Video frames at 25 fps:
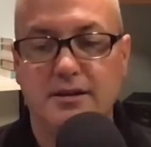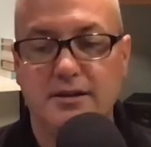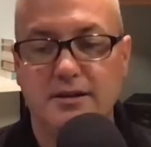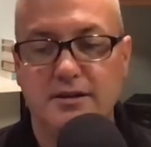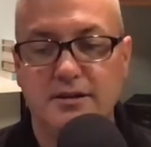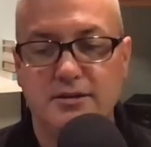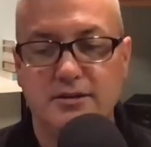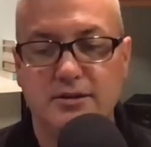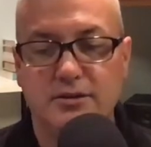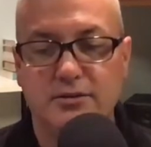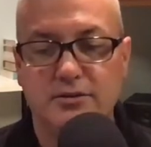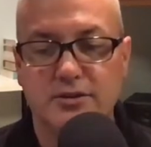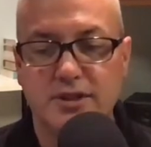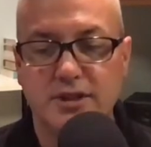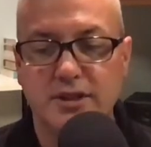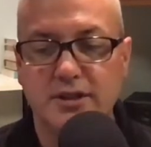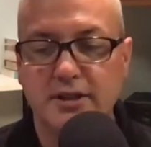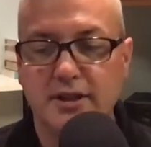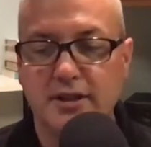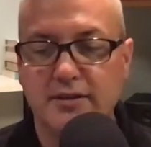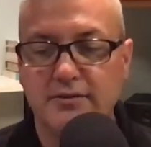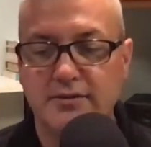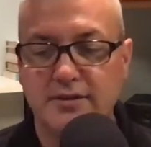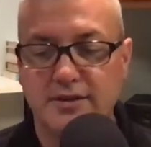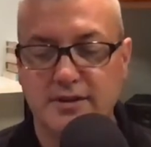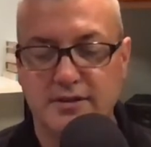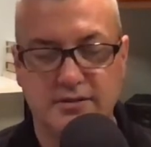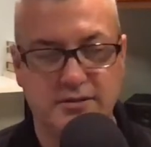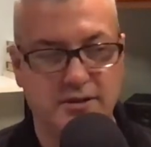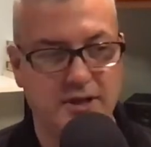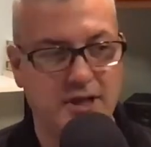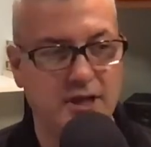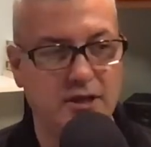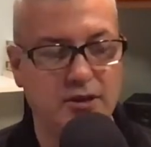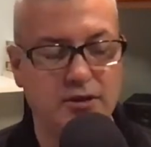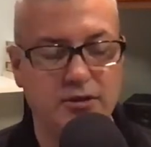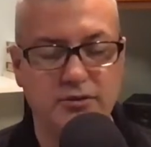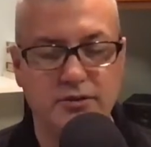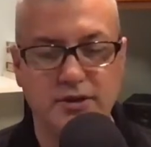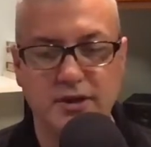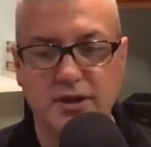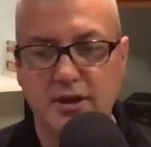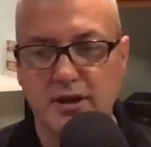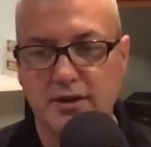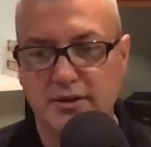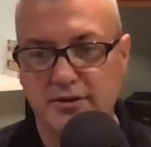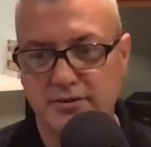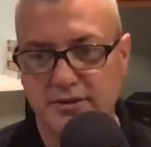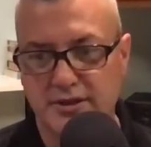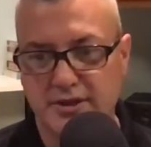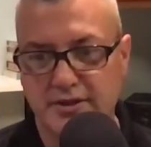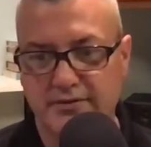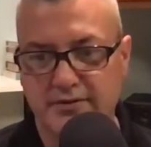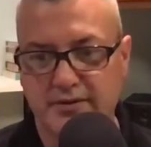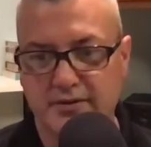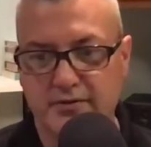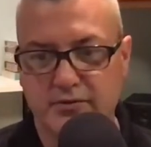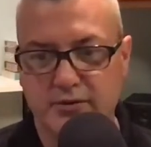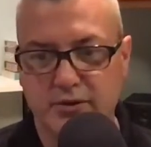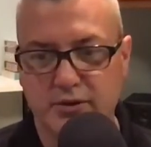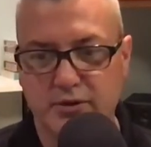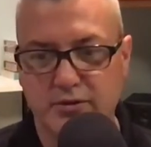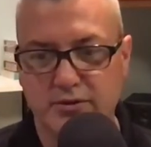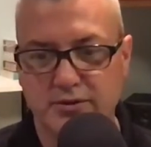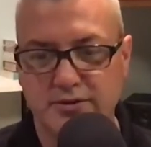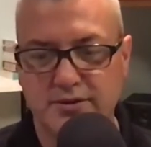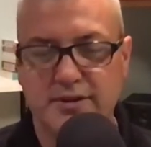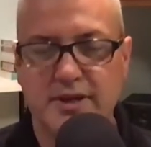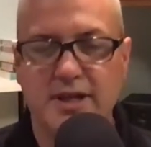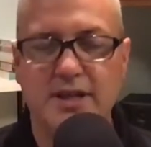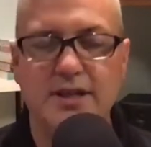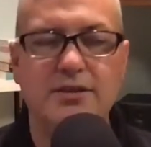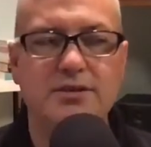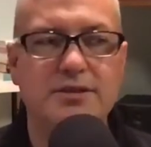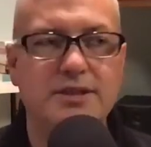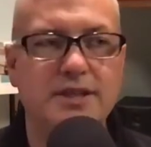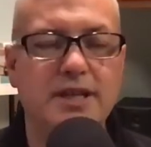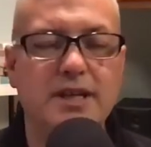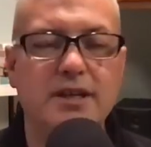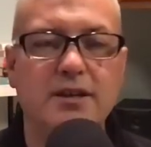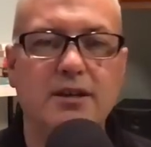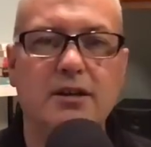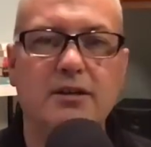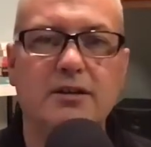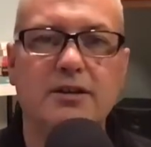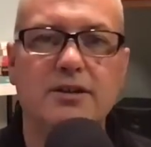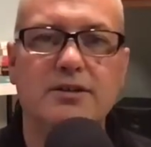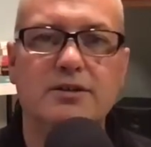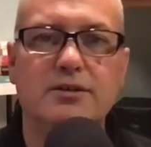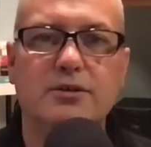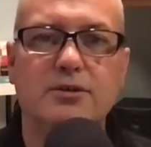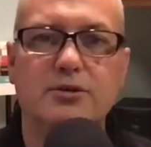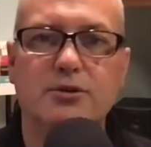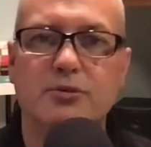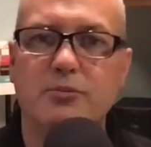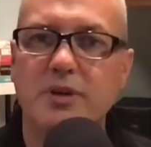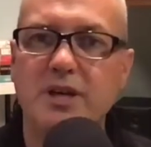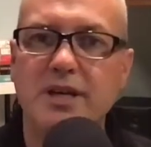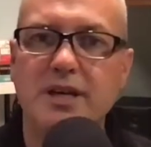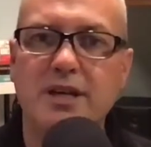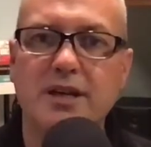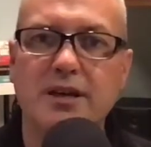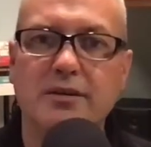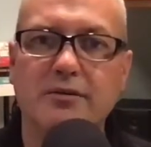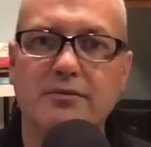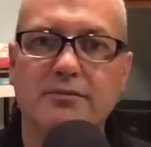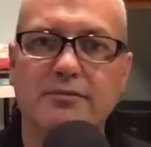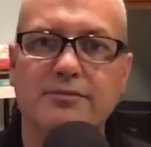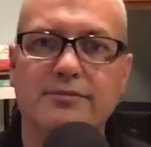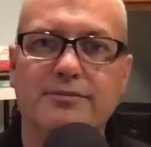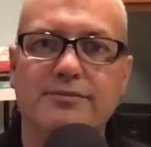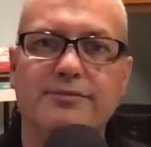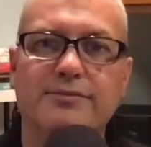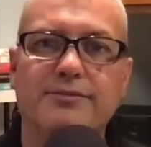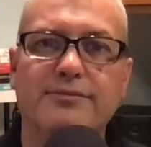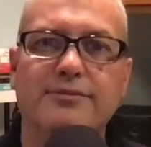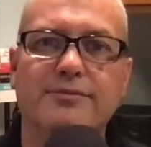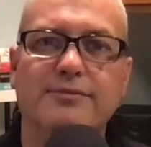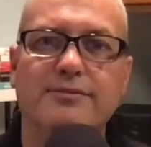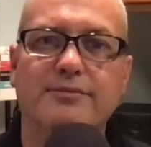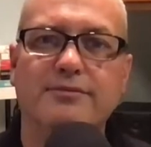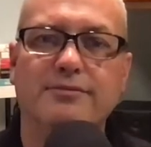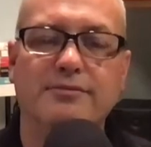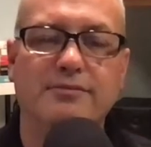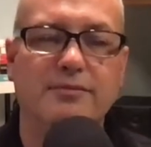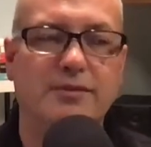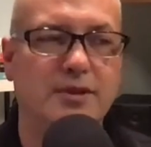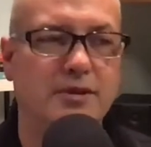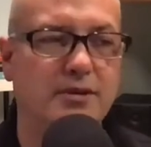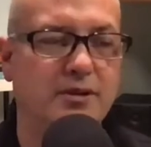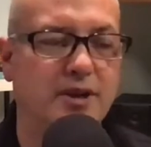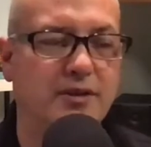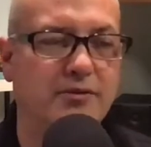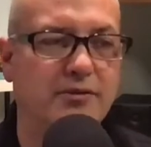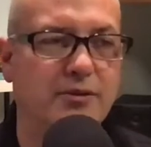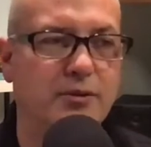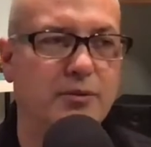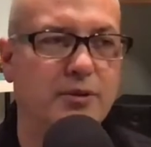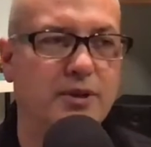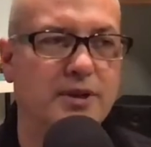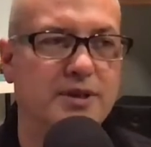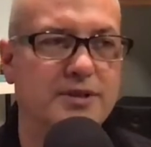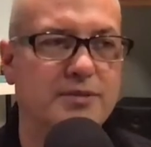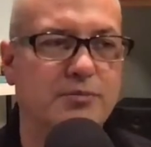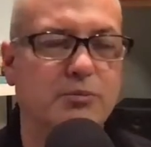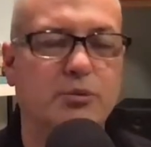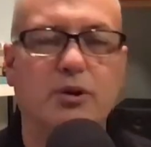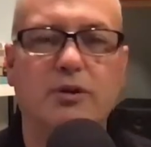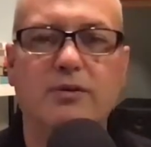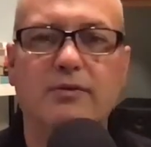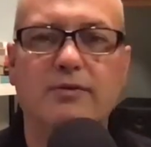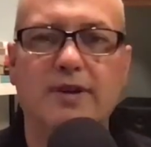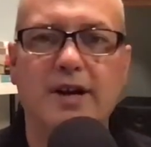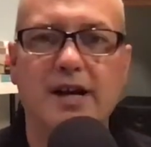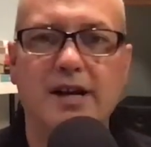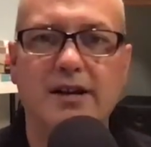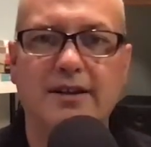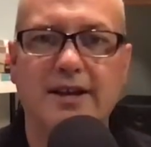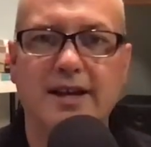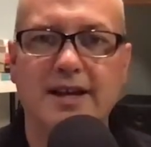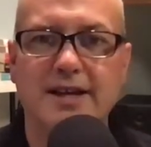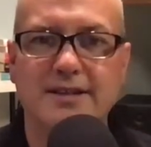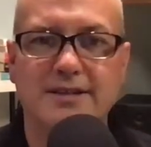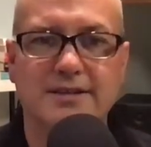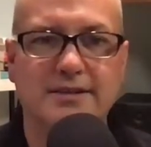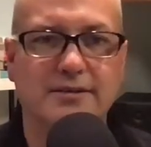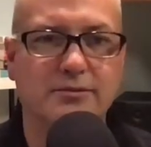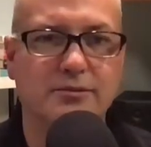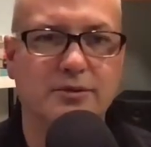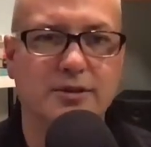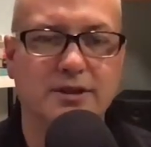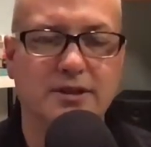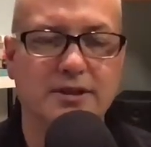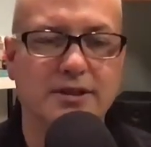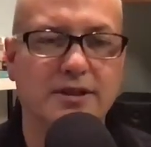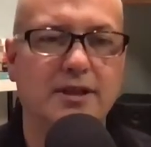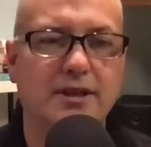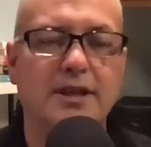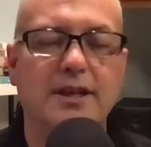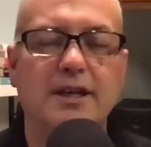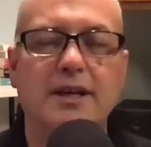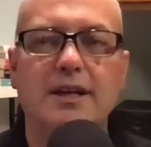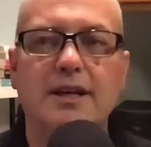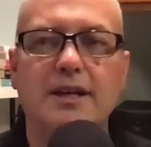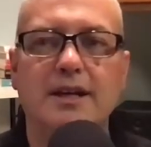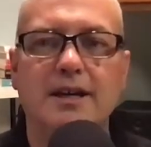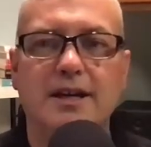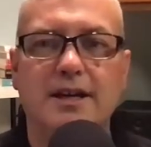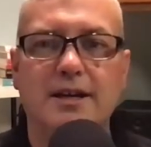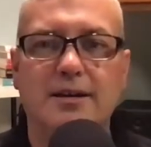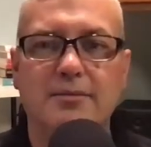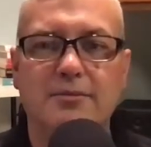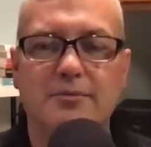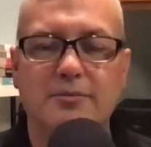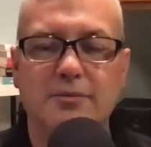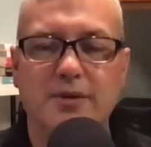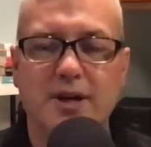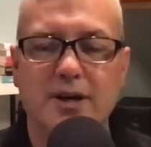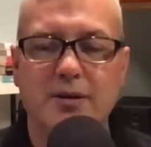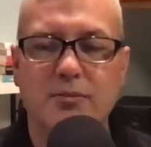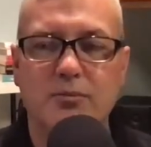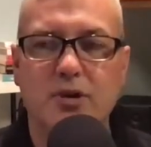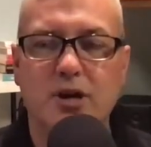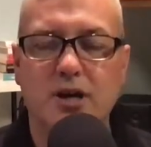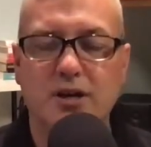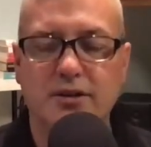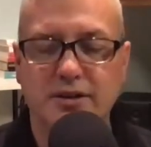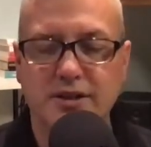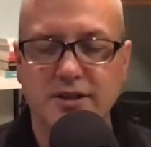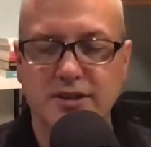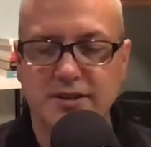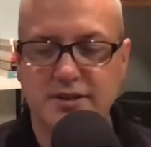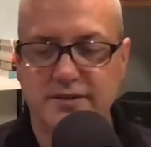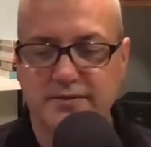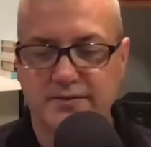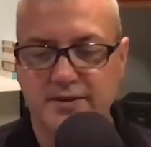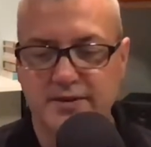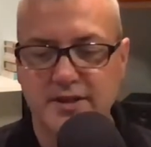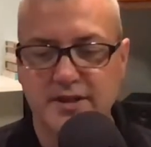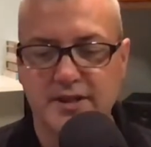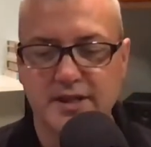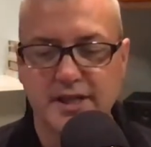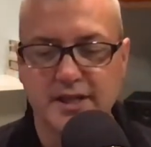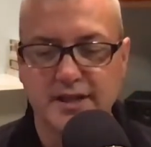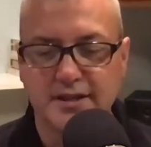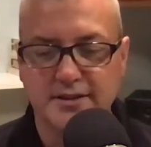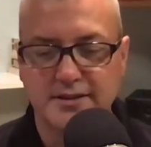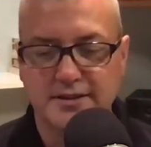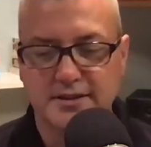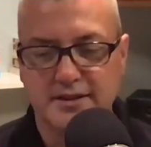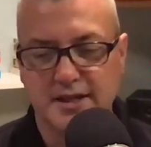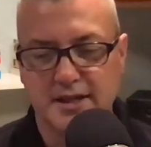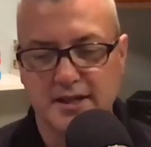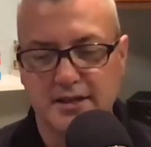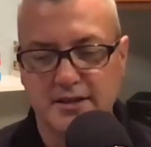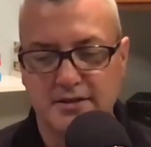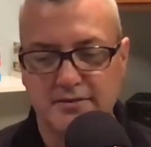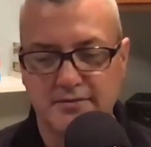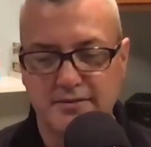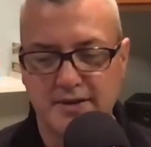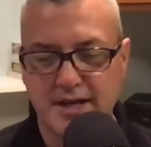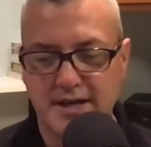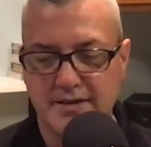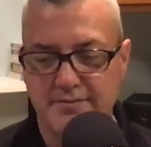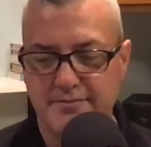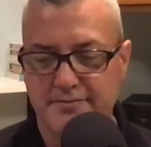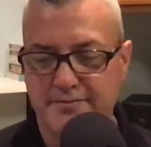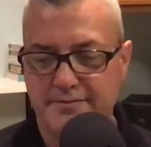So she loved including all those different roles. And you see it all in social media. Everyone's profile has, all these different things. And I love that.